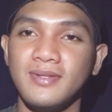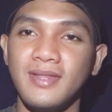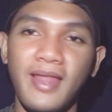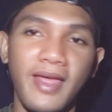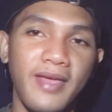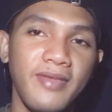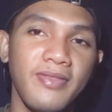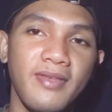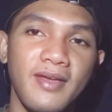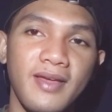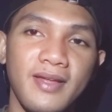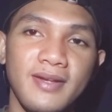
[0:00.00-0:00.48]

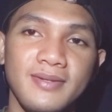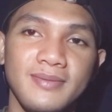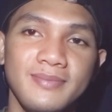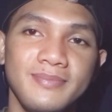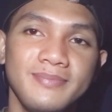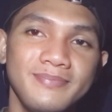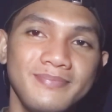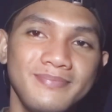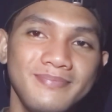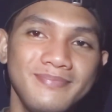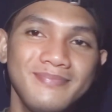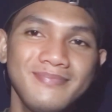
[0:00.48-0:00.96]
like that.
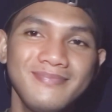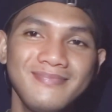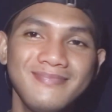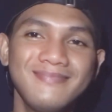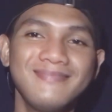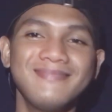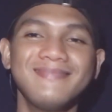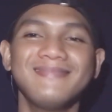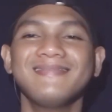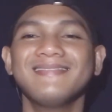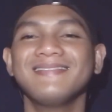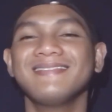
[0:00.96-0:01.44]

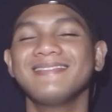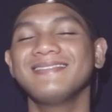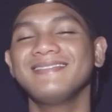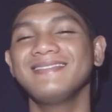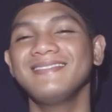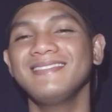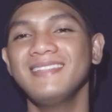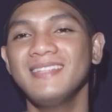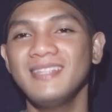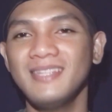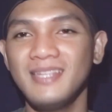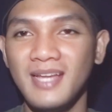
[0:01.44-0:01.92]

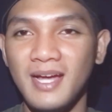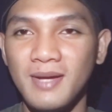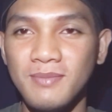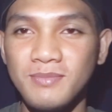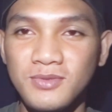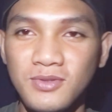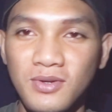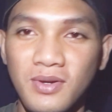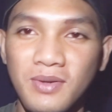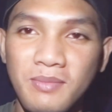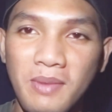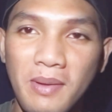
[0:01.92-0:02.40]
I'm
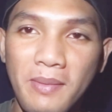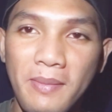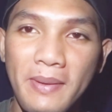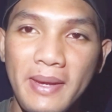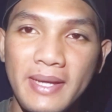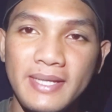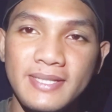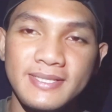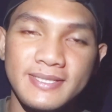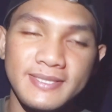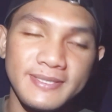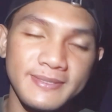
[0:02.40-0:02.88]
trying my
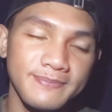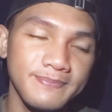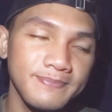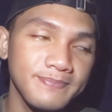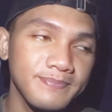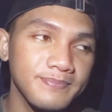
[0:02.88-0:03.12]
best.